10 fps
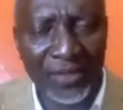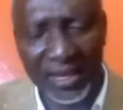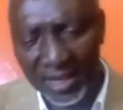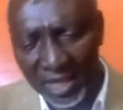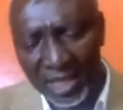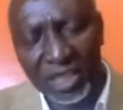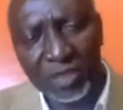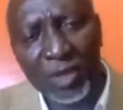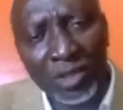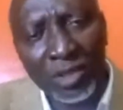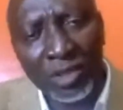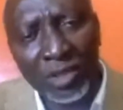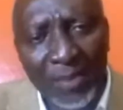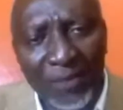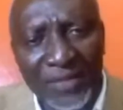there. It is because of
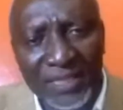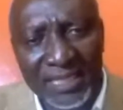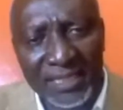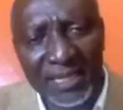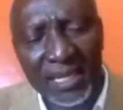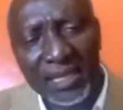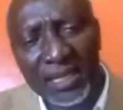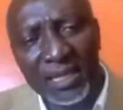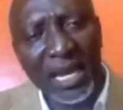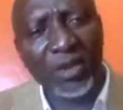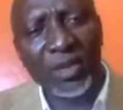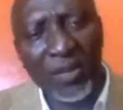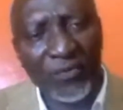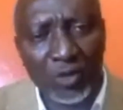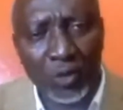some of this thing. Either you
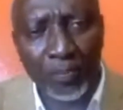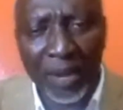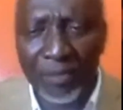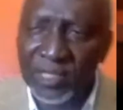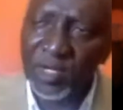give in to Paris